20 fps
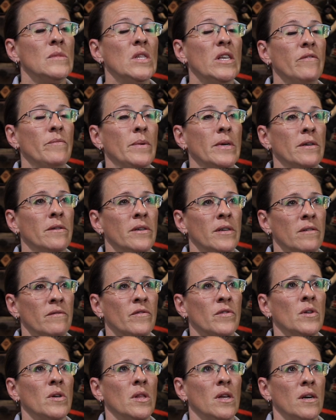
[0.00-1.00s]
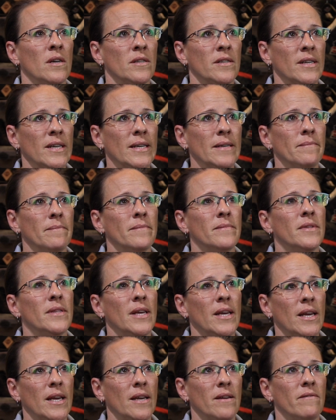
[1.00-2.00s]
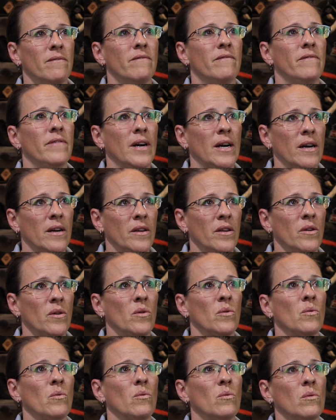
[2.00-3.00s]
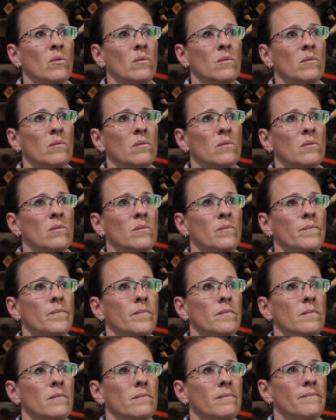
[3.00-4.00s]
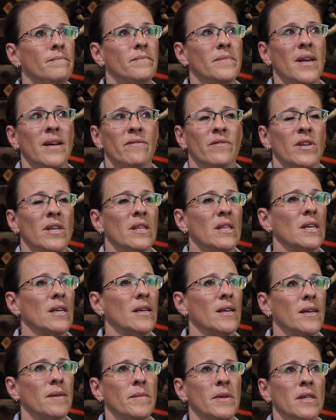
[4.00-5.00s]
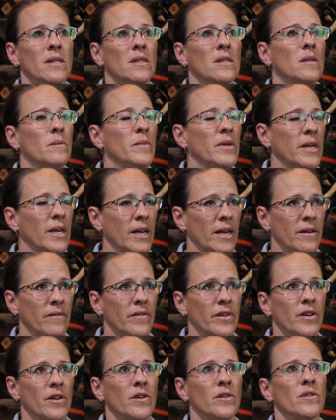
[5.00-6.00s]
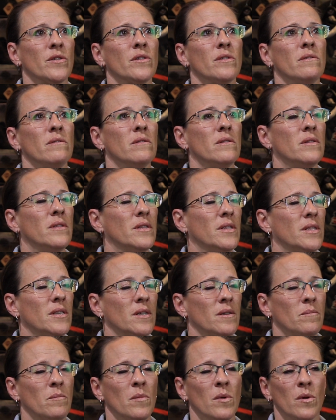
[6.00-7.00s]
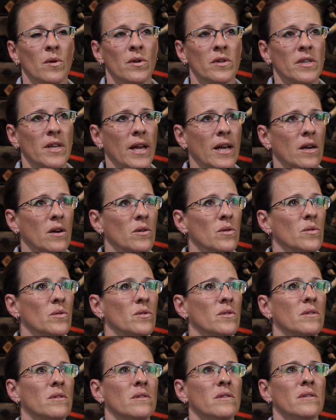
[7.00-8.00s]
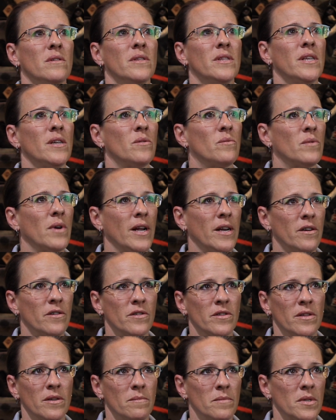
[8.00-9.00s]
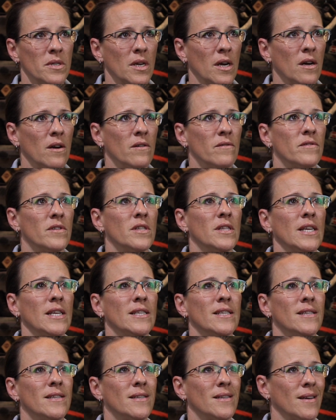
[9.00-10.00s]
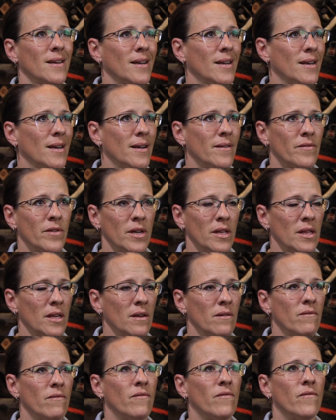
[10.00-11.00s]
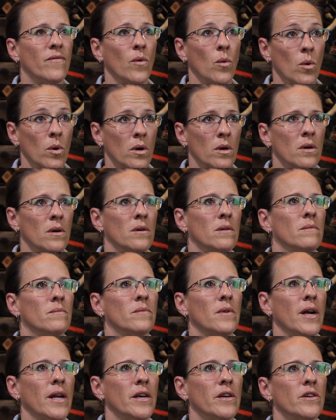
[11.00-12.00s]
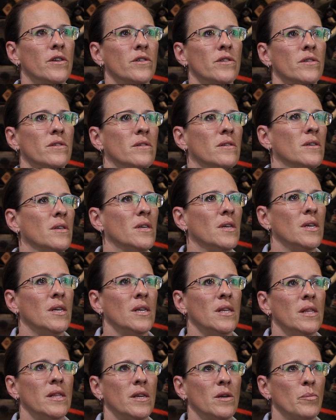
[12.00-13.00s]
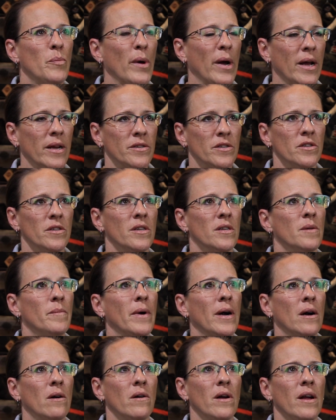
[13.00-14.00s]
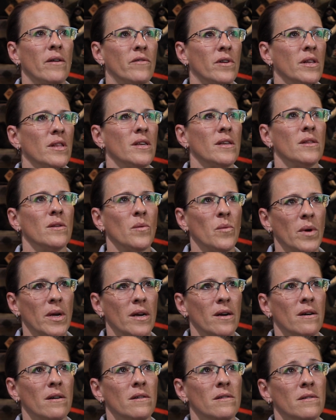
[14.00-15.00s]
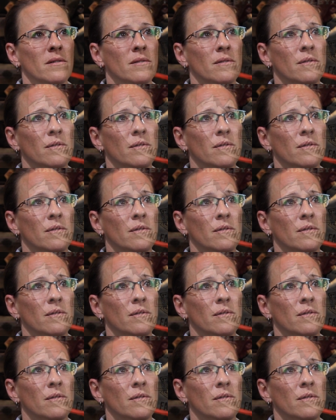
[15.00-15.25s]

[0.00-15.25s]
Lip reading: They've been around for a long time. They value everything. I mean, the behaviors, their motorcycles, their riders themselves. They design everything for riders. They're passionate about everything that we are.